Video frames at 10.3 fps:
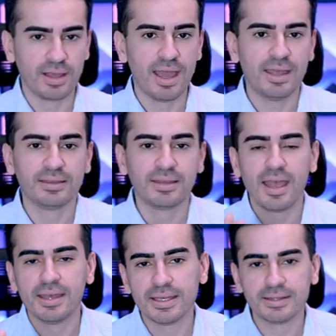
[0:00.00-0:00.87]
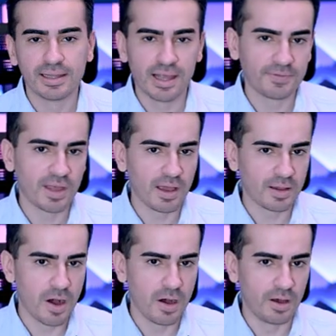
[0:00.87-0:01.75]
and edit the left
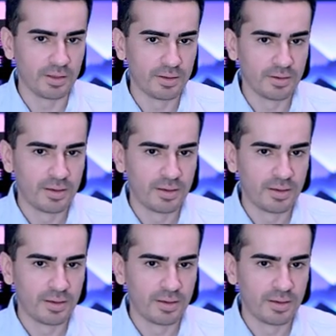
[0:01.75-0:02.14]
icon.